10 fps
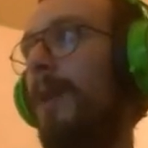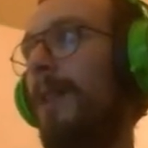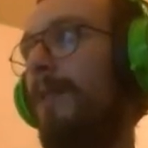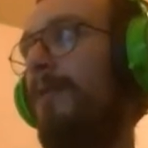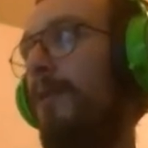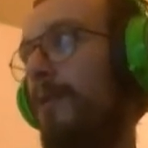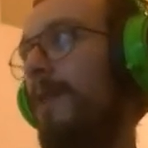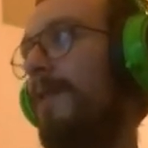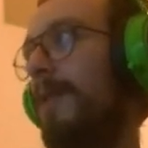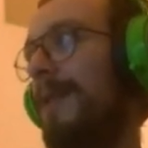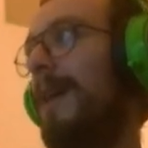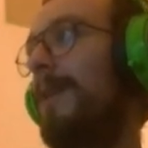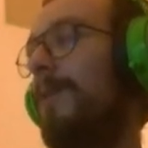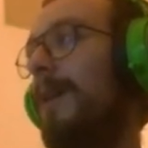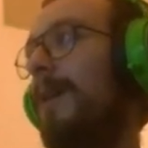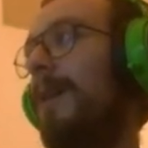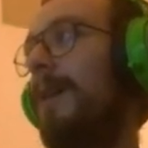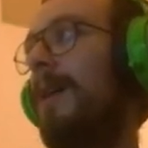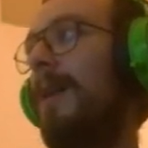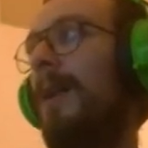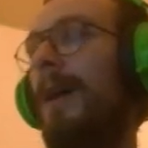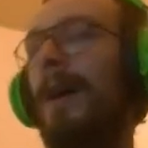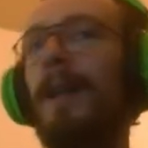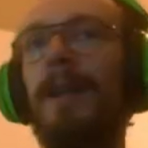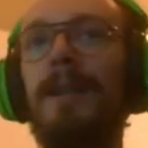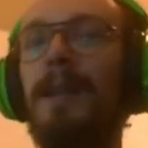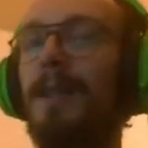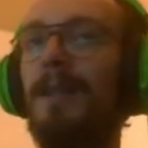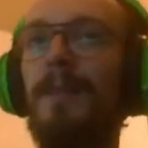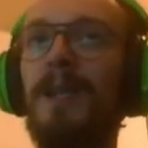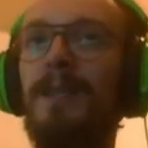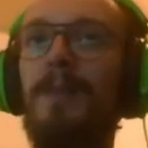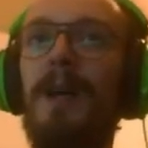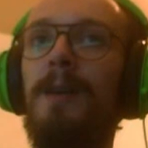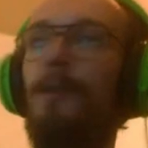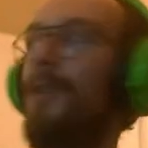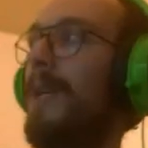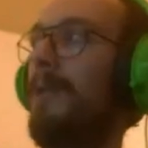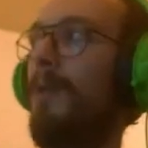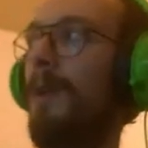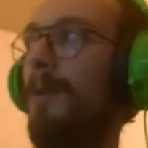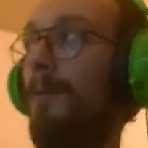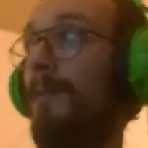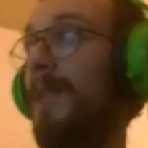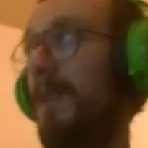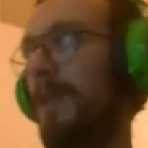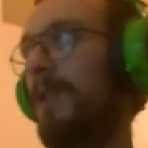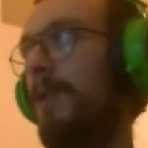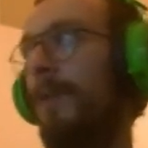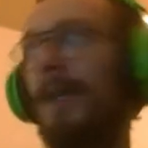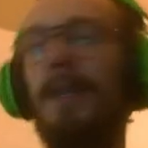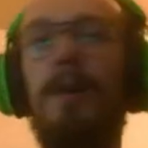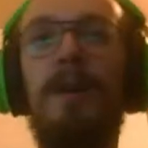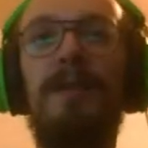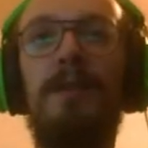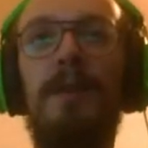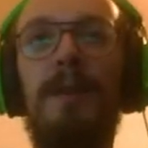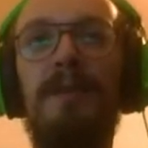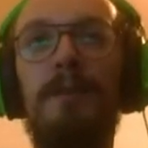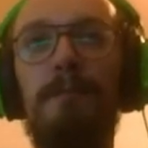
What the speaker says: from Ravenous Hydra. And I think it's a must buy on Ezreal, especially right now after the buffs.